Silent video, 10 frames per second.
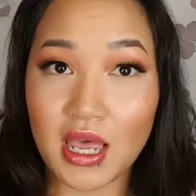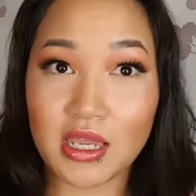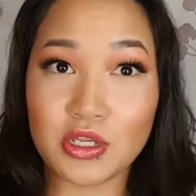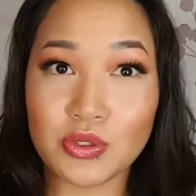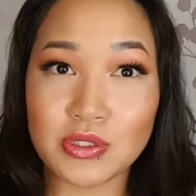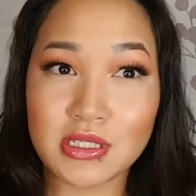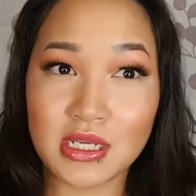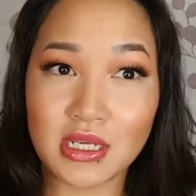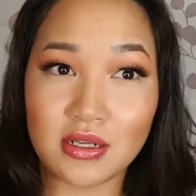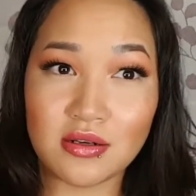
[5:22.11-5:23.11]
I used
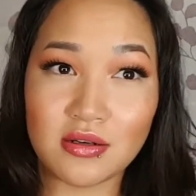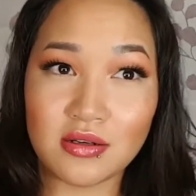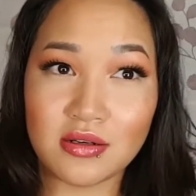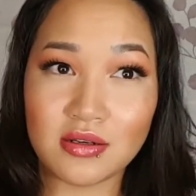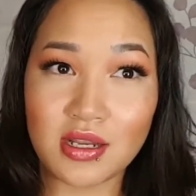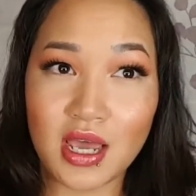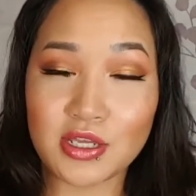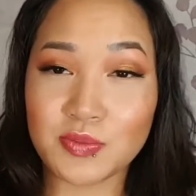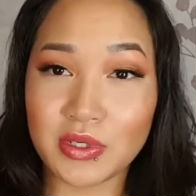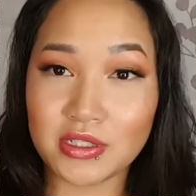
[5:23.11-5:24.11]
it
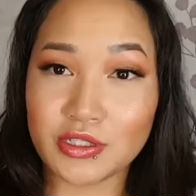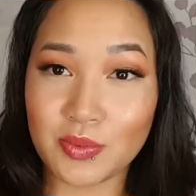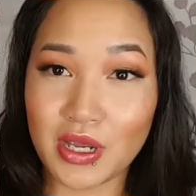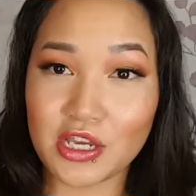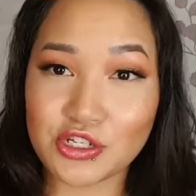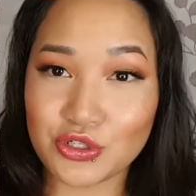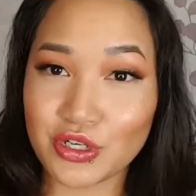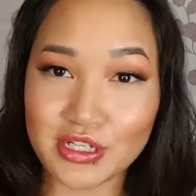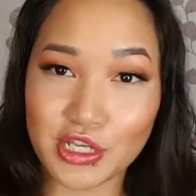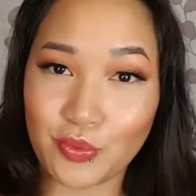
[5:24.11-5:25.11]
as being super
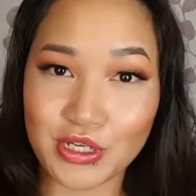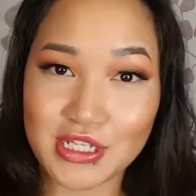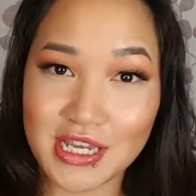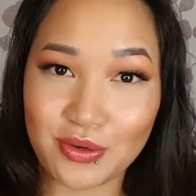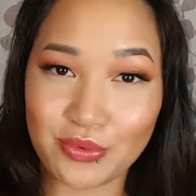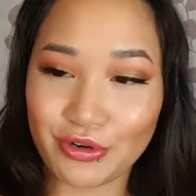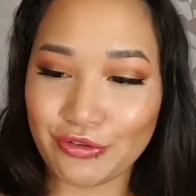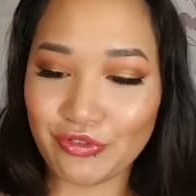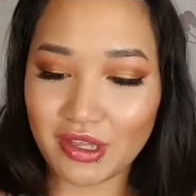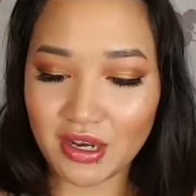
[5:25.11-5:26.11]
extra because I wanted to get rid
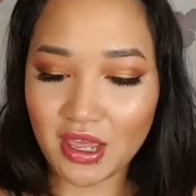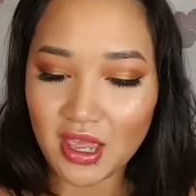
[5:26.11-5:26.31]
of it,